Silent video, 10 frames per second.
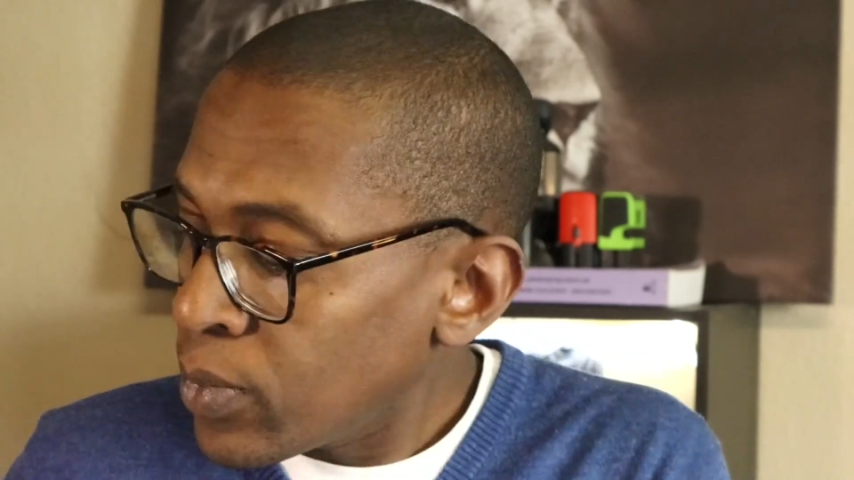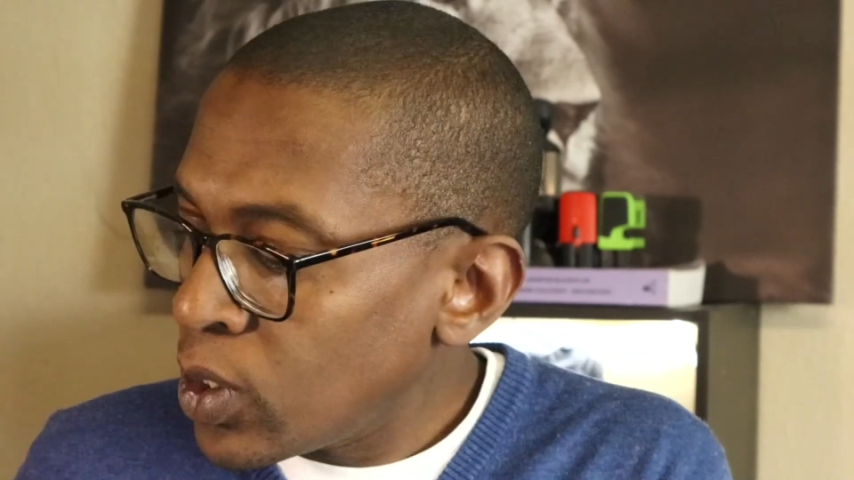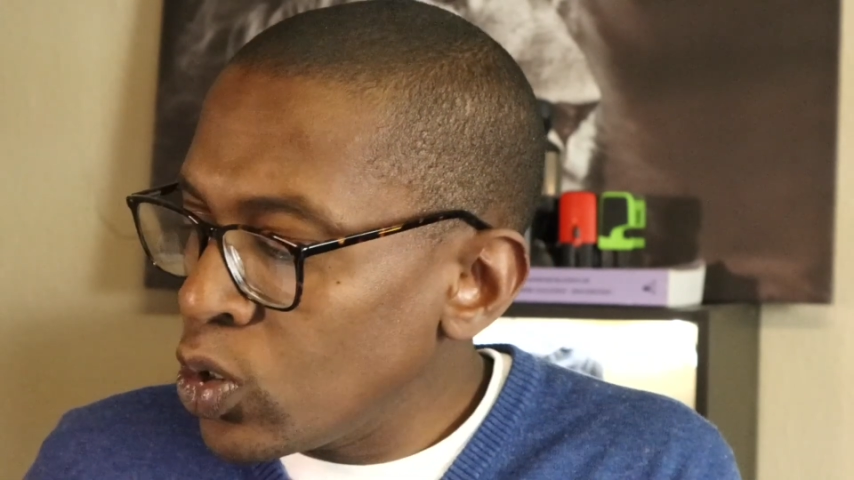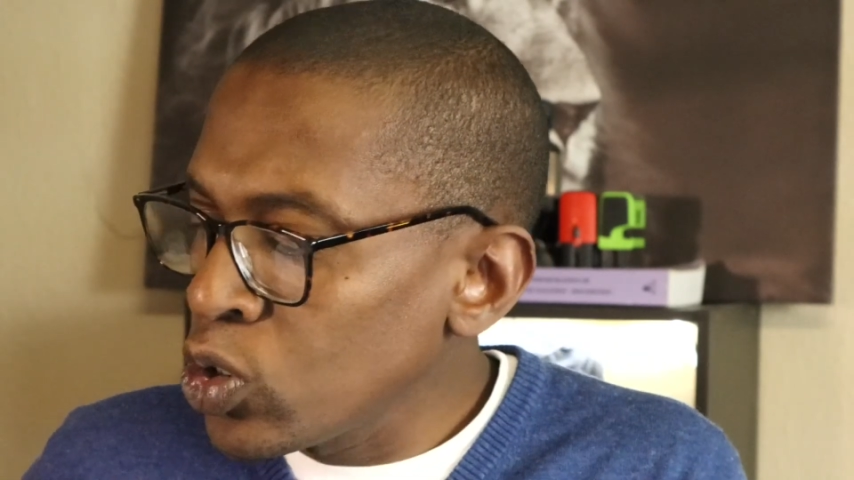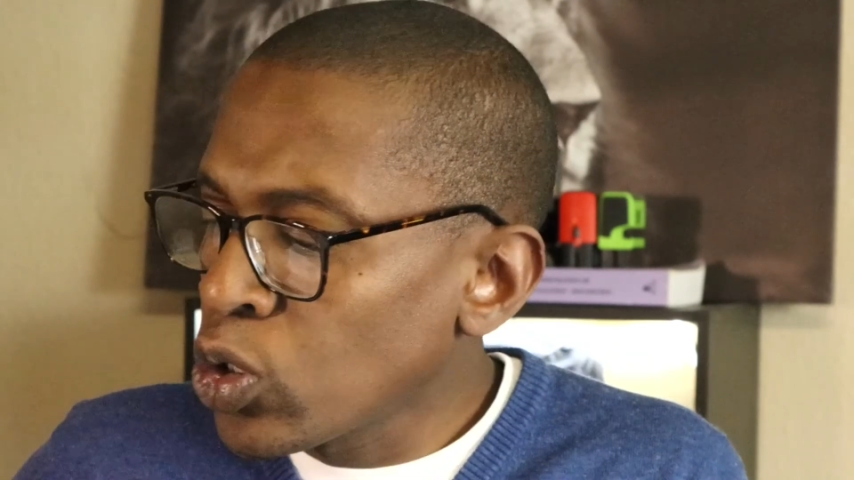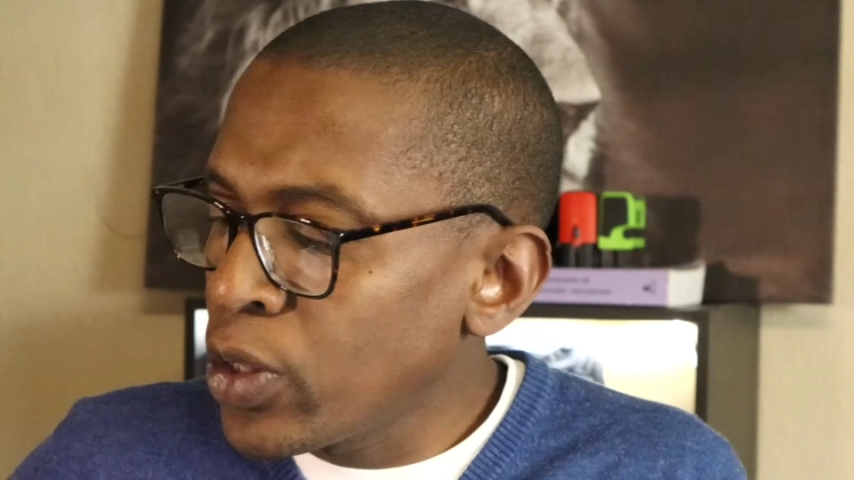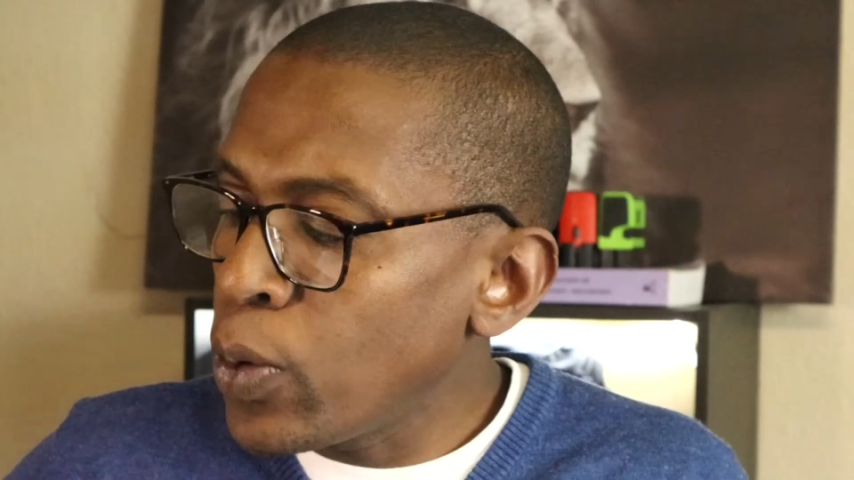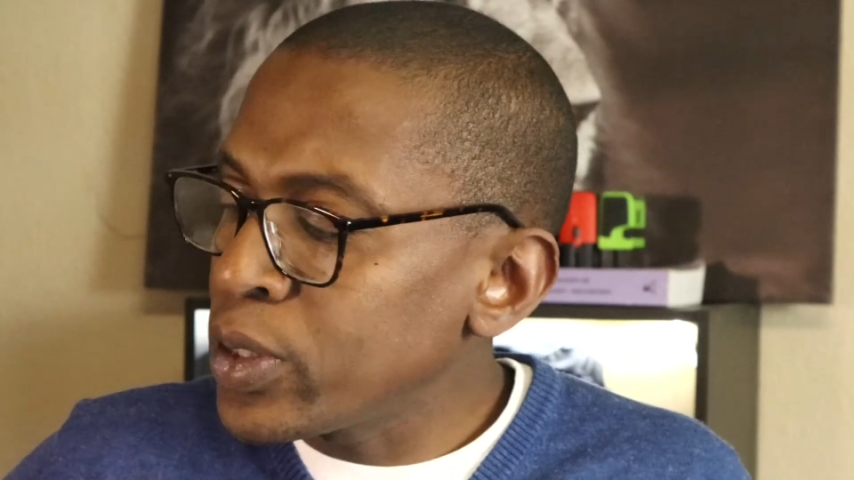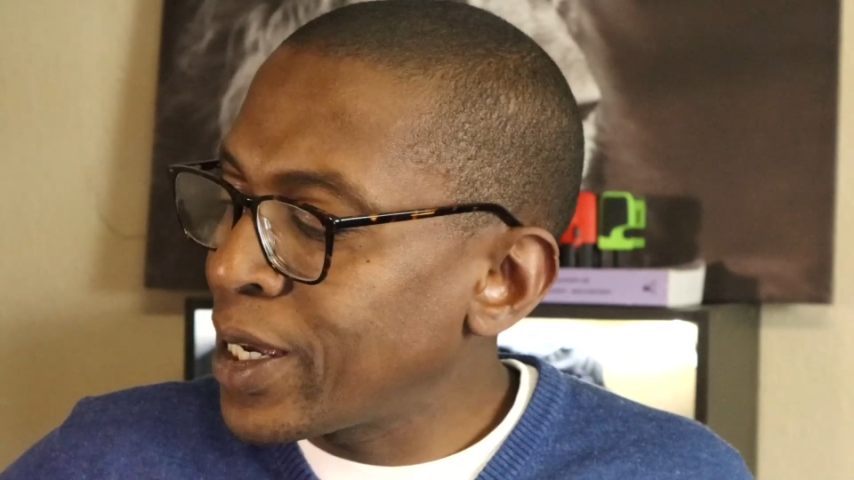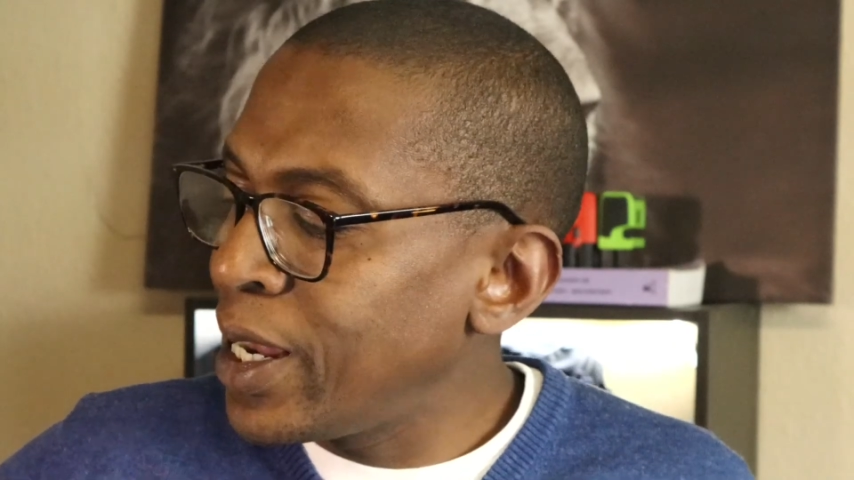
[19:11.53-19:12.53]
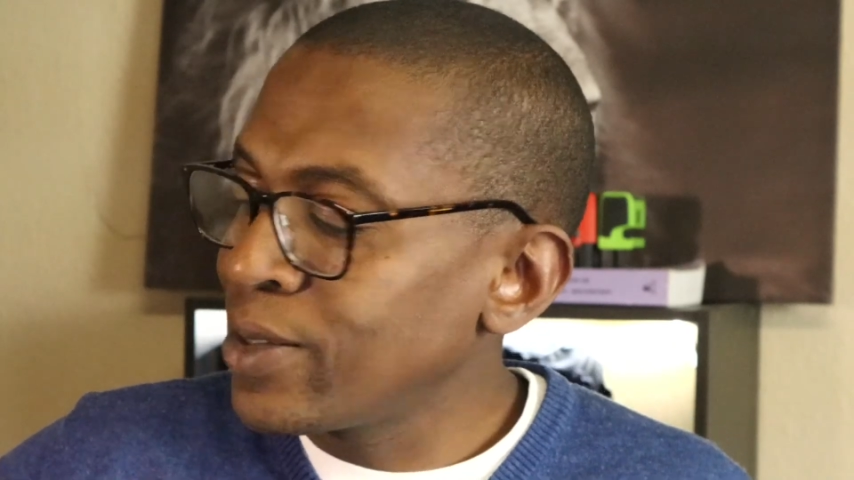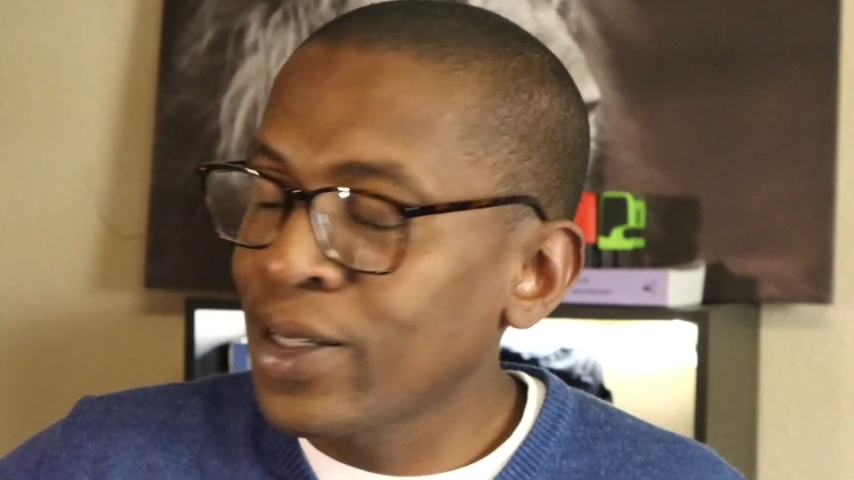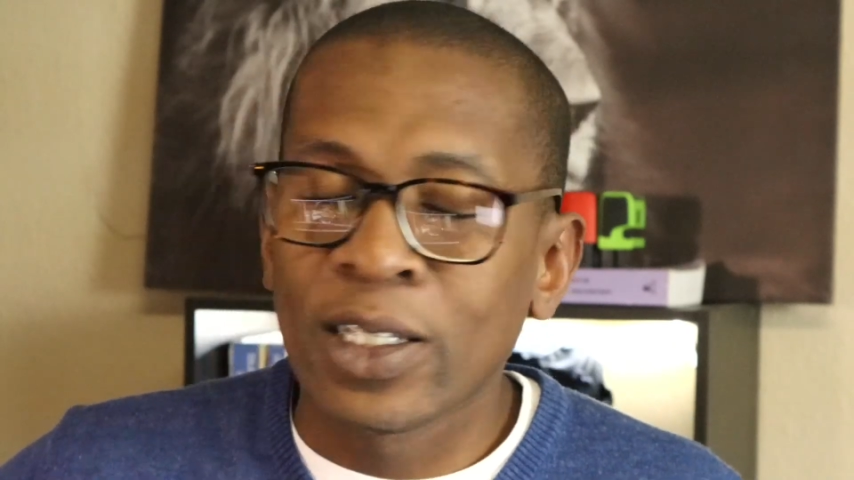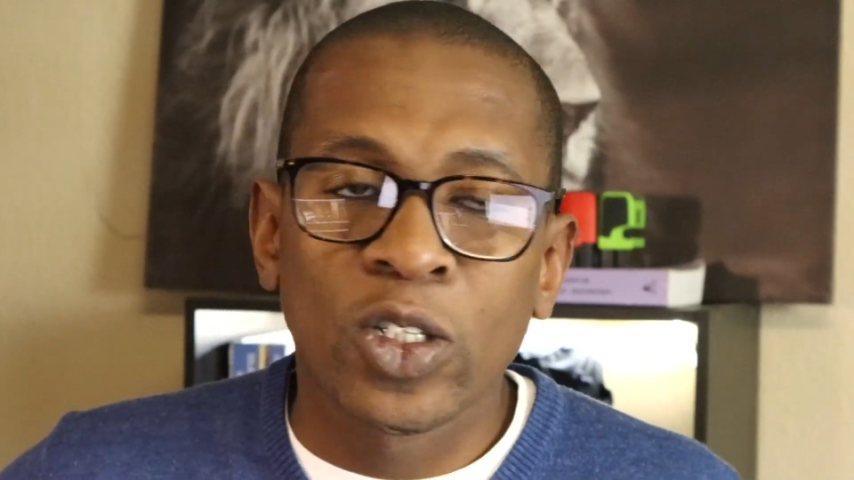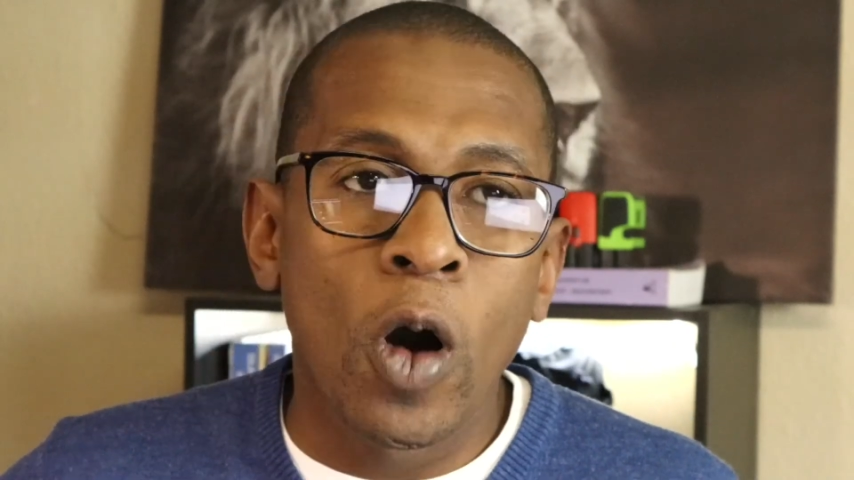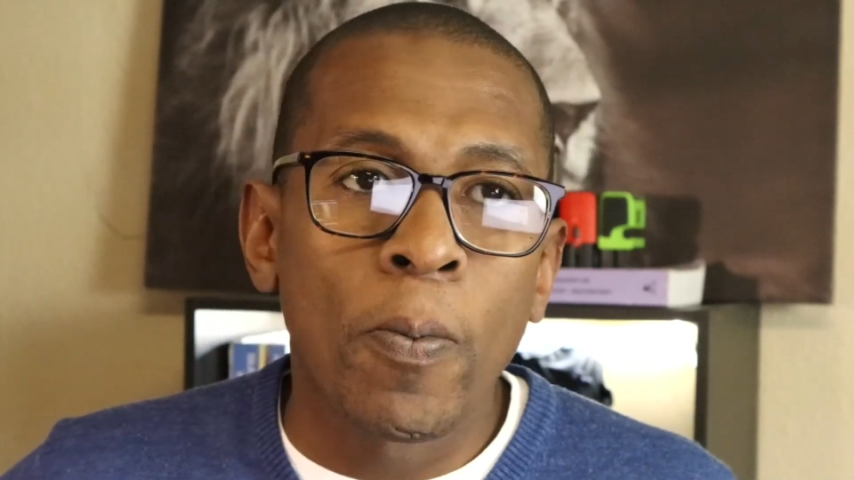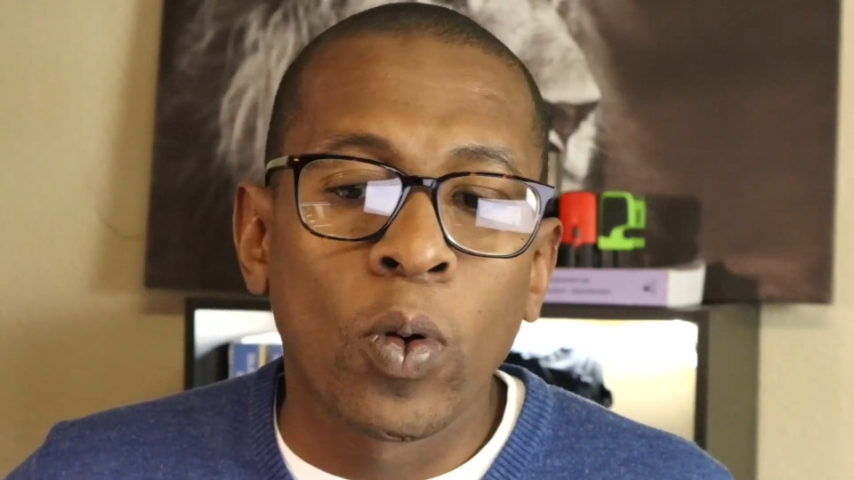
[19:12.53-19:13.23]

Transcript: So there was a classic example